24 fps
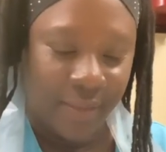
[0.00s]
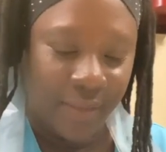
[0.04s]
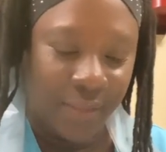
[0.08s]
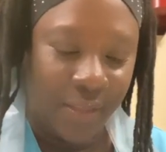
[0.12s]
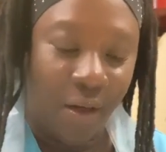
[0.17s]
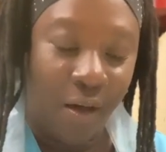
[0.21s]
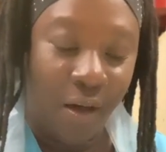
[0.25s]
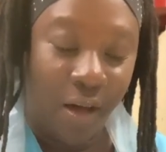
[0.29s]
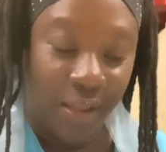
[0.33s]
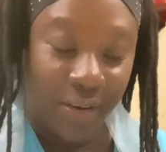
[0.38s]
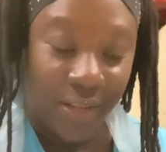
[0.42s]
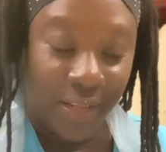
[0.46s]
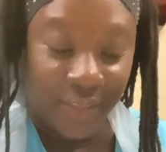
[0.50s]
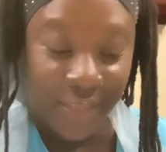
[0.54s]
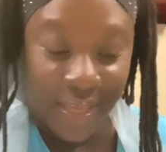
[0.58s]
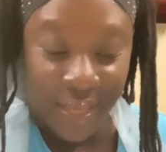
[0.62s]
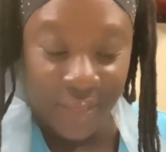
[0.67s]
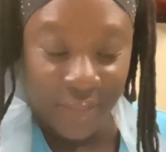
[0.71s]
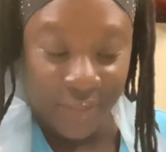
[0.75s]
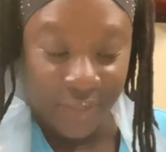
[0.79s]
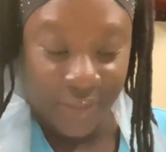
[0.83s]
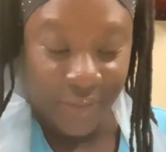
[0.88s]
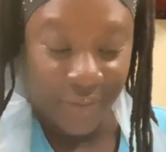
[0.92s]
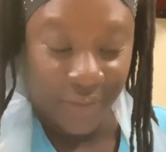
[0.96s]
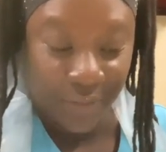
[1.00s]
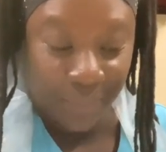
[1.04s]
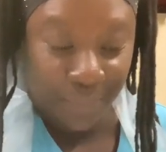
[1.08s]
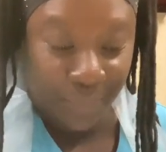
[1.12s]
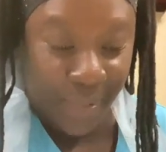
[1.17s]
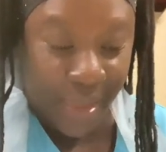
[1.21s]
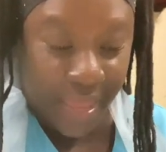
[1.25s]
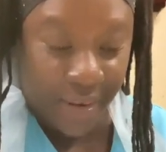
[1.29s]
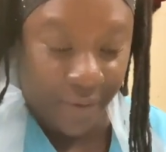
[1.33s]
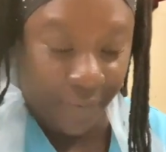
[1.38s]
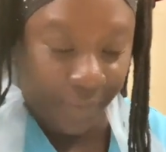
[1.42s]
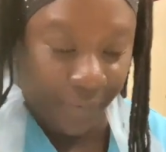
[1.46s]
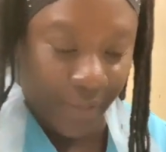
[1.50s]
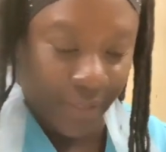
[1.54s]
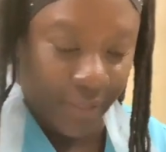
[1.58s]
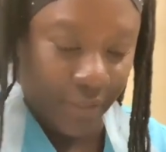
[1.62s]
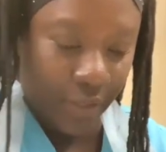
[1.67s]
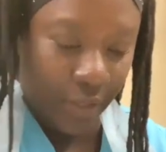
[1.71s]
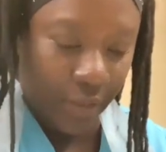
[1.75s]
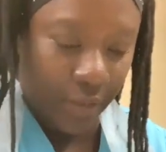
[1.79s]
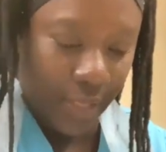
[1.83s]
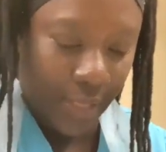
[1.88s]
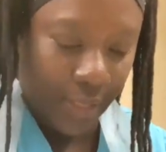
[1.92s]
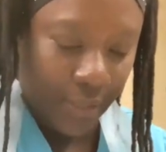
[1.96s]
Oh, that's a good benefit.
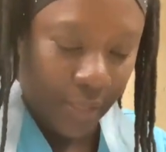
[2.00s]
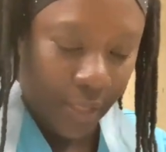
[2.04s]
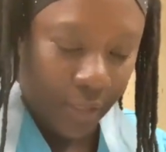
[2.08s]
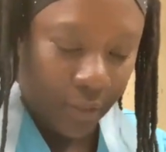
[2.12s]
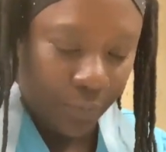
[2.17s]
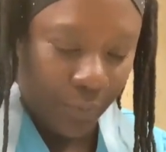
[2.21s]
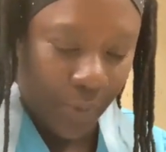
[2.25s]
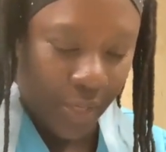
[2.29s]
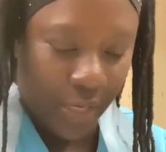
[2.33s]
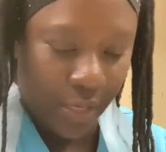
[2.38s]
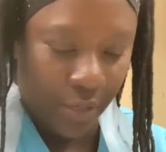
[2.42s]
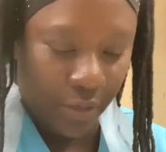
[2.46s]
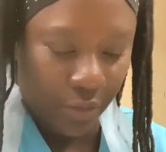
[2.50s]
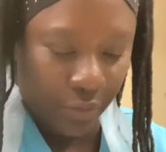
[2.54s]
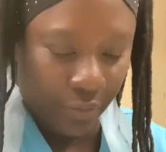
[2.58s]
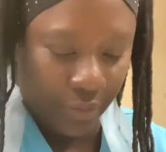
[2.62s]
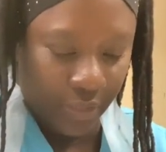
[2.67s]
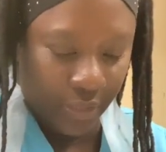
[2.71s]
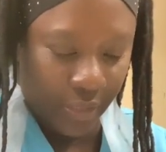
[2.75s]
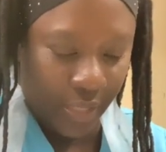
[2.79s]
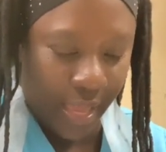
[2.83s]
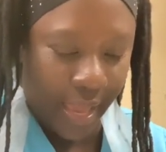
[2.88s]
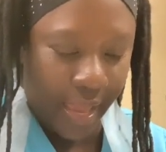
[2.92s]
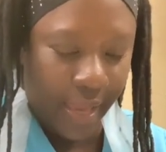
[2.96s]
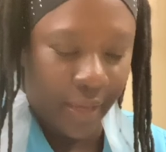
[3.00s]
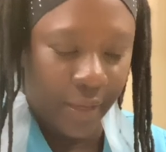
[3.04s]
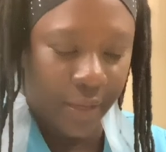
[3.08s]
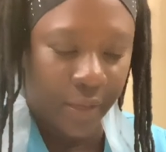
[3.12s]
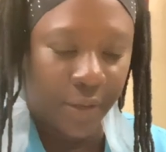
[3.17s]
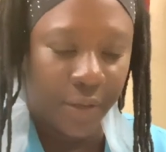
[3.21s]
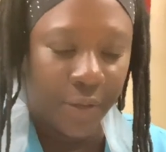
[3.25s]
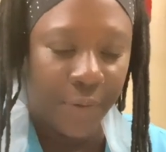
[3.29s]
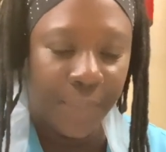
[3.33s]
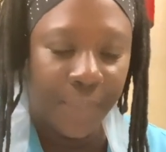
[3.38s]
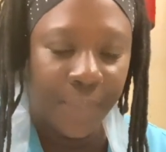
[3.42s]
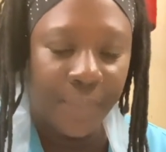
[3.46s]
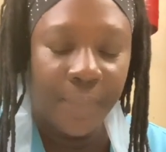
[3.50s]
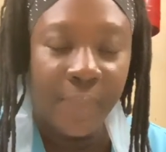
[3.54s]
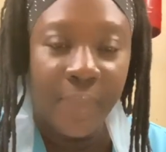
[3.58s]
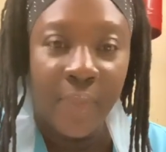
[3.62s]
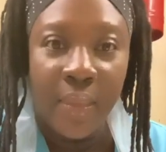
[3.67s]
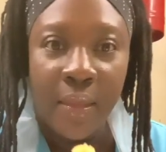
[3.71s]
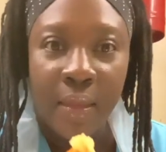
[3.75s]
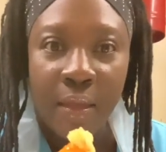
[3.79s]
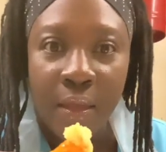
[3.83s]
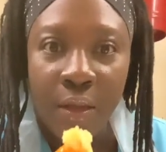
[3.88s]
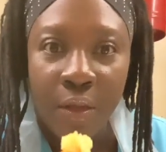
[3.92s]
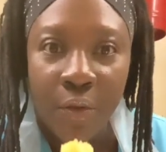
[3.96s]
So this is what it looks like
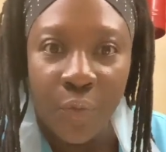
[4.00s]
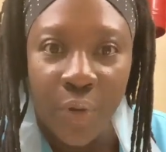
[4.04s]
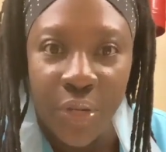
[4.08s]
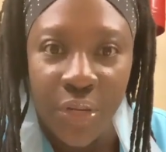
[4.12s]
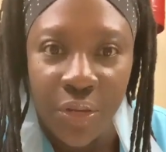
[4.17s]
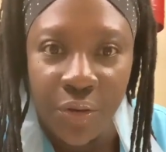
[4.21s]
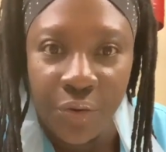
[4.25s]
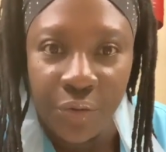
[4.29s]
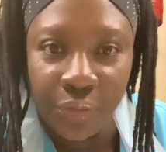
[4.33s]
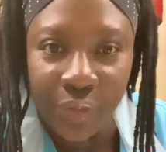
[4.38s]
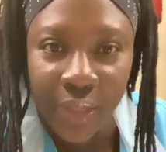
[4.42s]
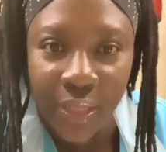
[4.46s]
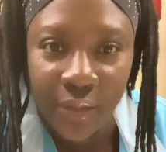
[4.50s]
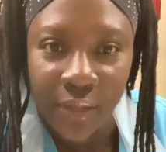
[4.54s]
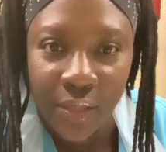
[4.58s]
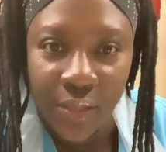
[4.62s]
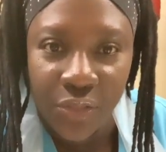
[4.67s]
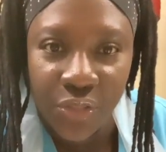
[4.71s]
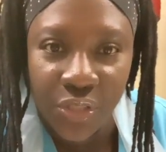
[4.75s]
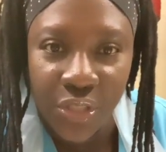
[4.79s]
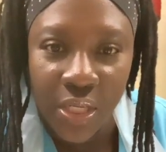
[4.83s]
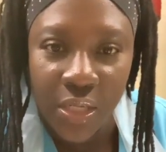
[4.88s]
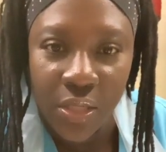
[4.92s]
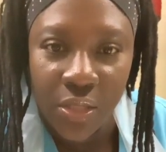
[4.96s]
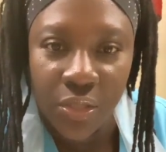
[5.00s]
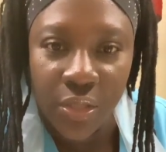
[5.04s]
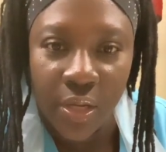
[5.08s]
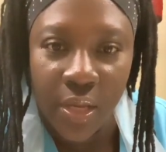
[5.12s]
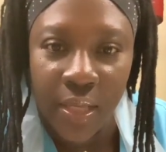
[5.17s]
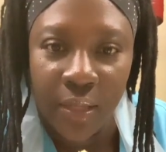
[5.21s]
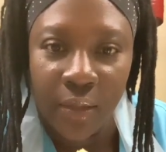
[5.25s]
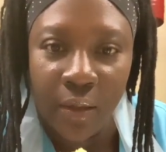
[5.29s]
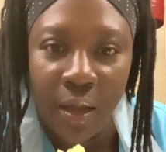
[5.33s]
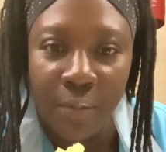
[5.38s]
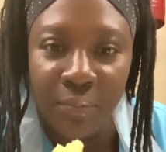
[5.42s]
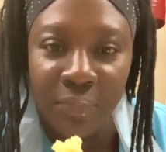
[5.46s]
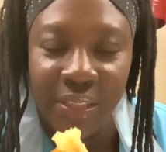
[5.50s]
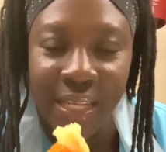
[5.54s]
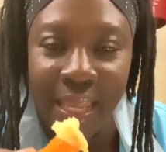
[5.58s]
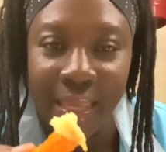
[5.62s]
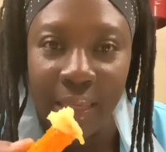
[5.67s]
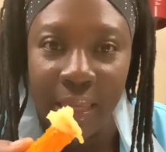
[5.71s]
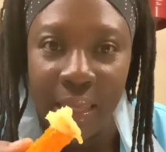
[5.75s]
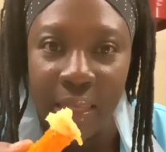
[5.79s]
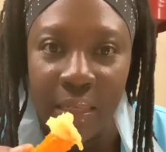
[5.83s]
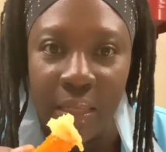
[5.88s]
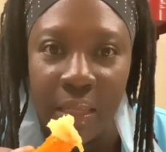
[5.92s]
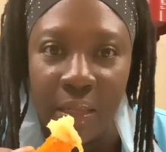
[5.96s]
when you grate the ginger. It comes
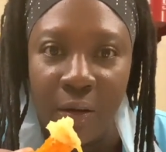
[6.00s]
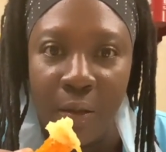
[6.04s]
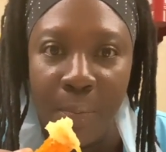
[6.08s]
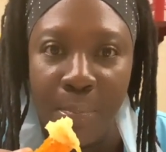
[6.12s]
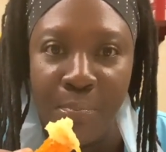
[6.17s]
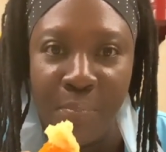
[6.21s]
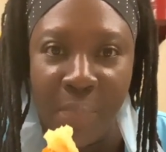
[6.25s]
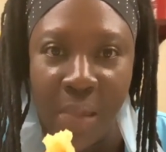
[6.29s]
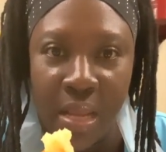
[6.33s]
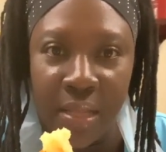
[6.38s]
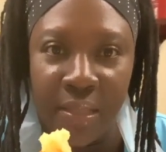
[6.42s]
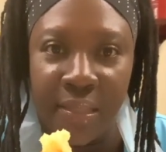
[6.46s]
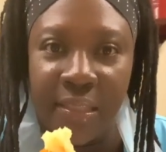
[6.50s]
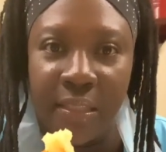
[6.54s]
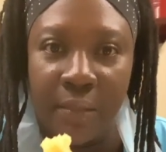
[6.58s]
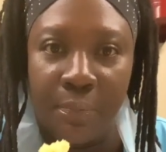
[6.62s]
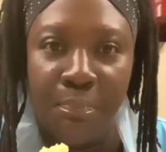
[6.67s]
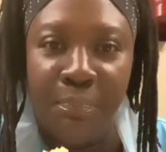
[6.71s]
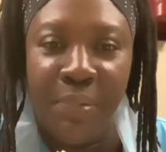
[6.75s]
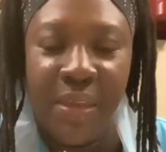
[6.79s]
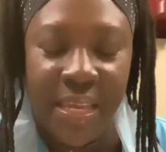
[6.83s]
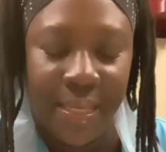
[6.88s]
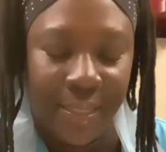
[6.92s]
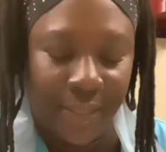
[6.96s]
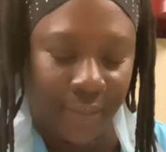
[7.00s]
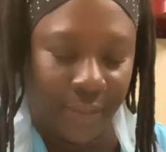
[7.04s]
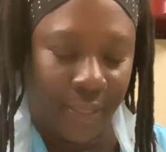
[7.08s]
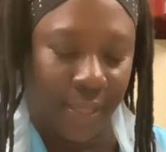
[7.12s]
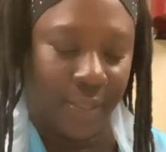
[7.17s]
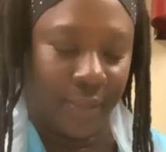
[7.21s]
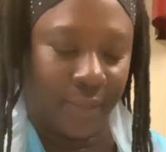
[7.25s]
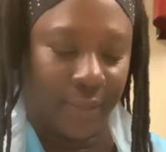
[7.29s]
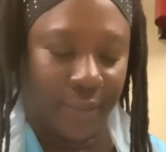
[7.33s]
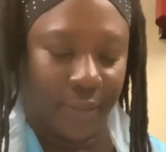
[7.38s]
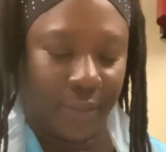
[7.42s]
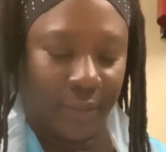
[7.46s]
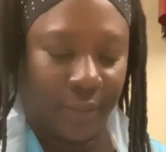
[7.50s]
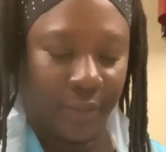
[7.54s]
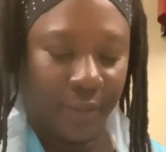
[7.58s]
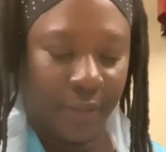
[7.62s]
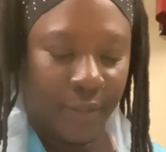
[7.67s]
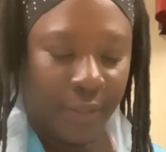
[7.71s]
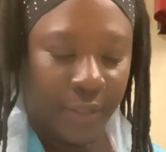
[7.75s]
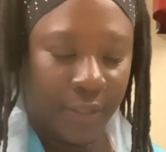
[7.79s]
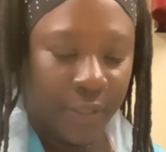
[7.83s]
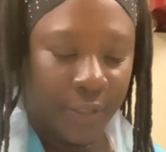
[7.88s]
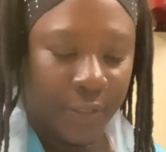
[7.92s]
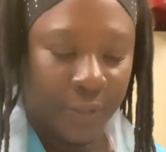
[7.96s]
like in little minced pieces.
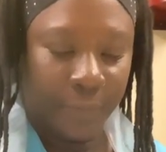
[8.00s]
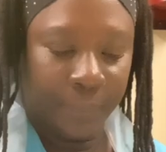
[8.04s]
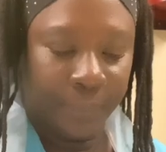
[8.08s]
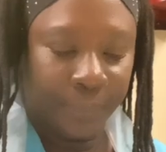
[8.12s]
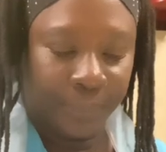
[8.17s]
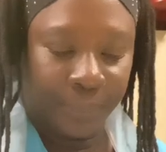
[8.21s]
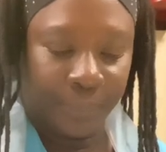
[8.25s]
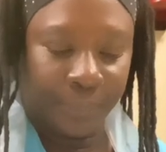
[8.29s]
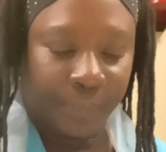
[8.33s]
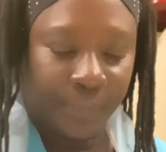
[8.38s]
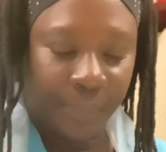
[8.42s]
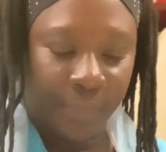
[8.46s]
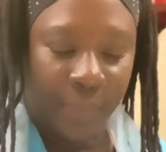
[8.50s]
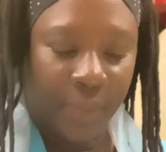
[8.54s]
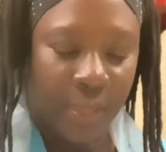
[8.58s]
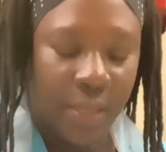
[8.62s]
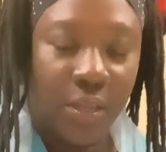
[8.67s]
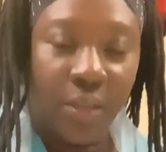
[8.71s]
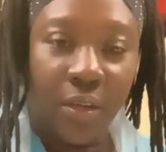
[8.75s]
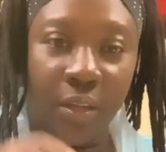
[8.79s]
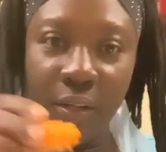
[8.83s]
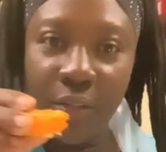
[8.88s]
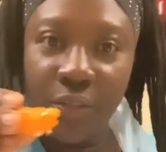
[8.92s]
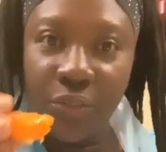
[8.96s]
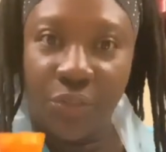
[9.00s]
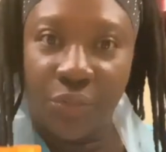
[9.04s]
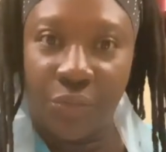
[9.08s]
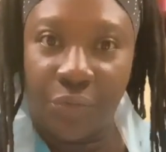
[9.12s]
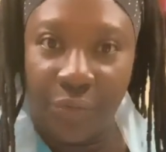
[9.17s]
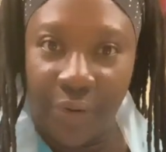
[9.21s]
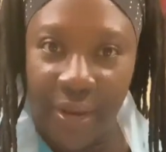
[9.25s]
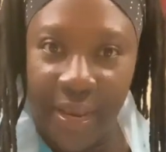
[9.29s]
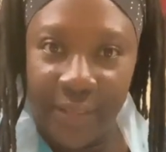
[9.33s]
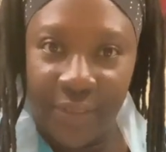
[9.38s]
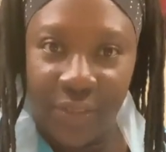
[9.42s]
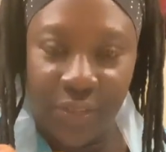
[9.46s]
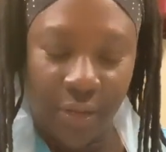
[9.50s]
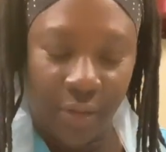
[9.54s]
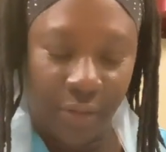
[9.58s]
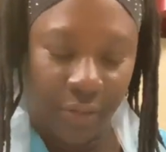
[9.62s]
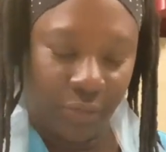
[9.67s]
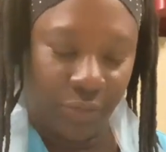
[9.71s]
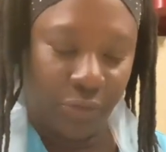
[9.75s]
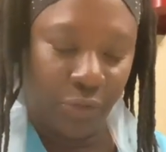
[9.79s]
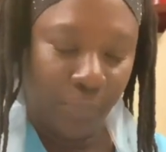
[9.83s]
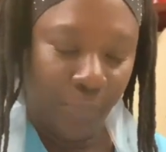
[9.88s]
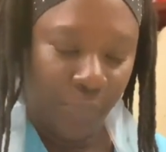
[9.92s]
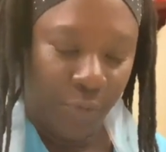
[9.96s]
You're gonna grate your
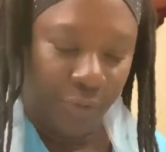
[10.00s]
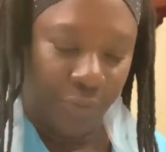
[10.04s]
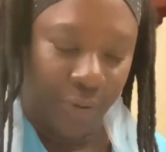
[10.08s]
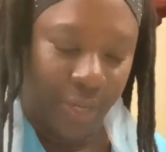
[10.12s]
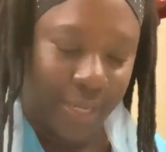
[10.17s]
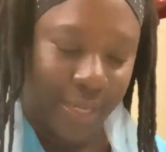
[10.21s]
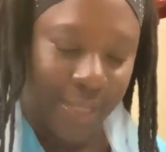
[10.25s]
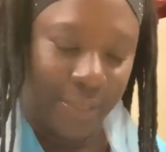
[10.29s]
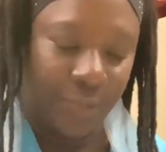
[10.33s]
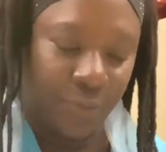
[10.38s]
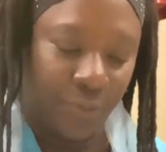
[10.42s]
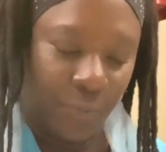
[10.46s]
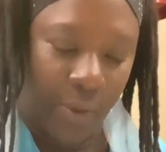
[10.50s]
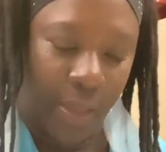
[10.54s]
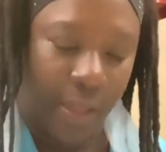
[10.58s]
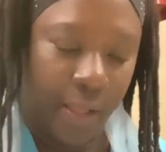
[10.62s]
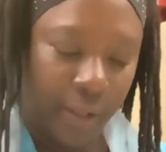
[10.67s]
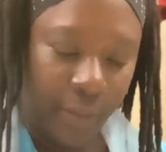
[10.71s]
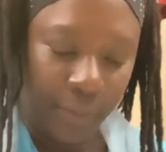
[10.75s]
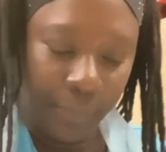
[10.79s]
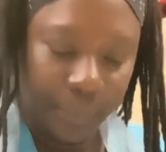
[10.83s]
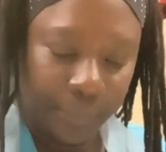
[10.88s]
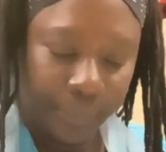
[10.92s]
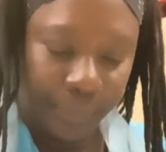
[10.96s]
turmeric as well.